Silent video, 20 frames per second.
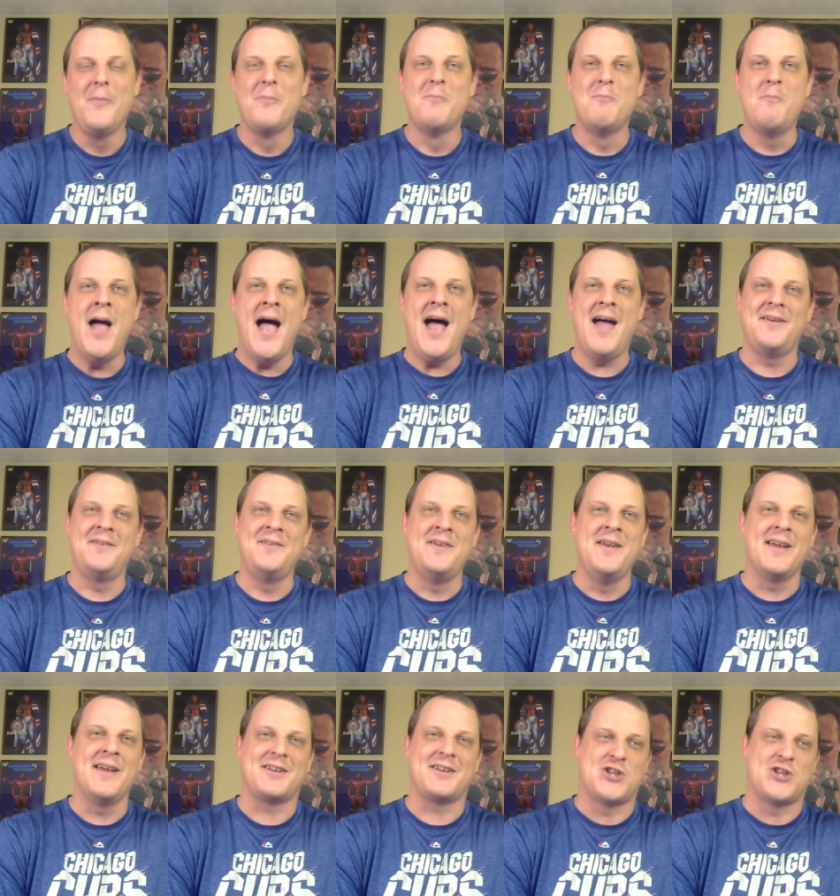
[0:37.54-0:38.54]
Matt and
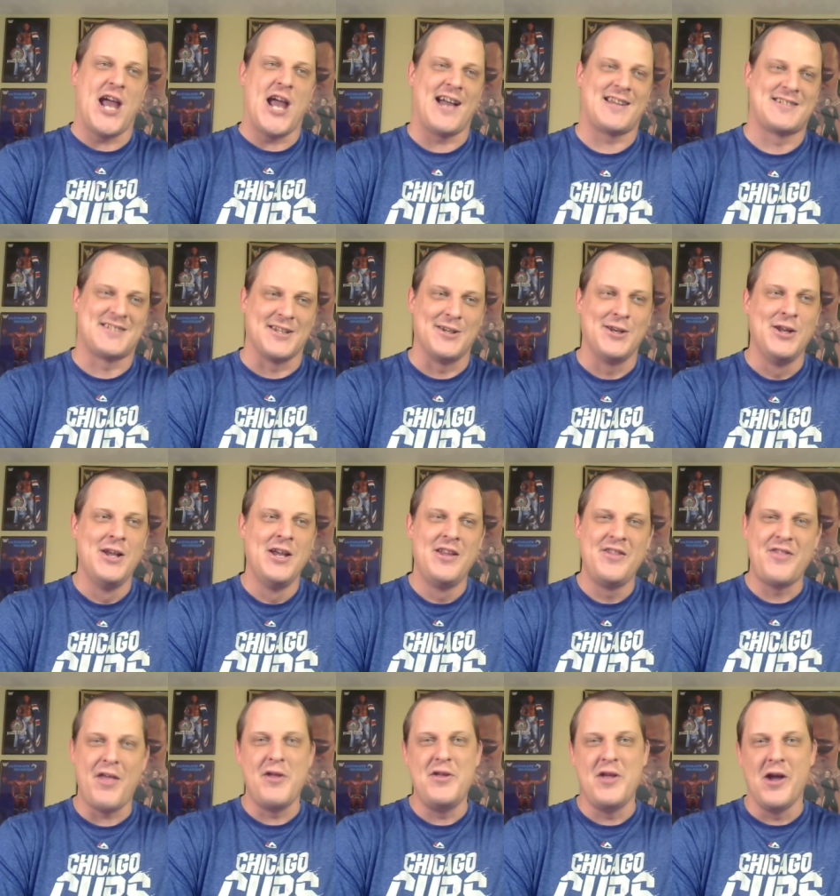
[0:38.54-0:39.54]
Nick Jackson,
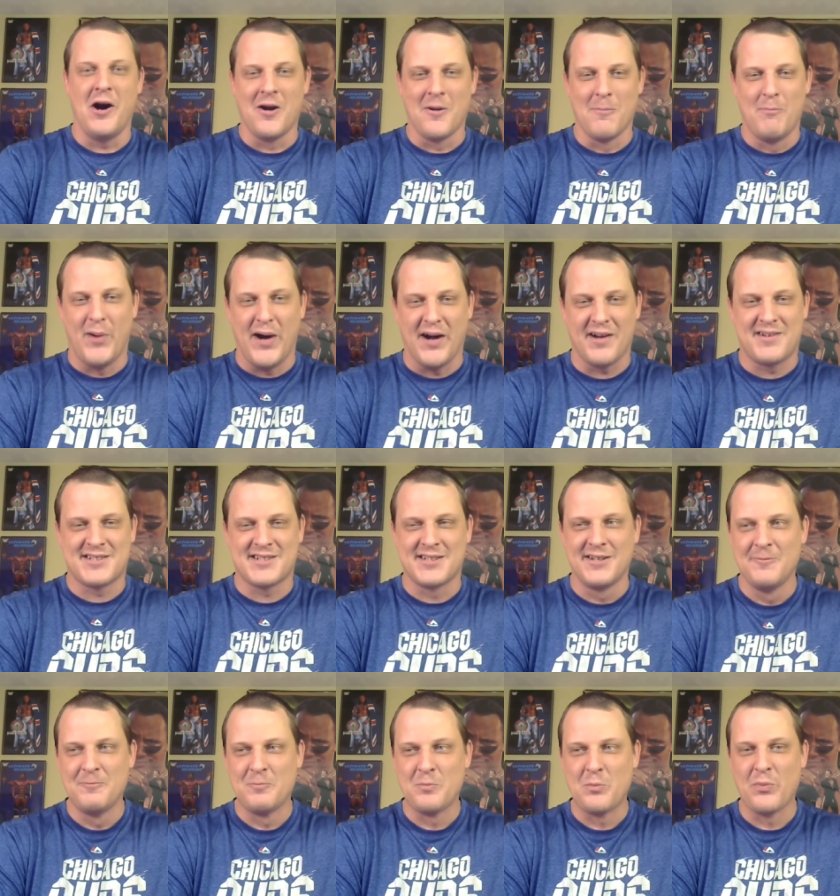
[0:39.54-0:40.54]
the Young Bucks,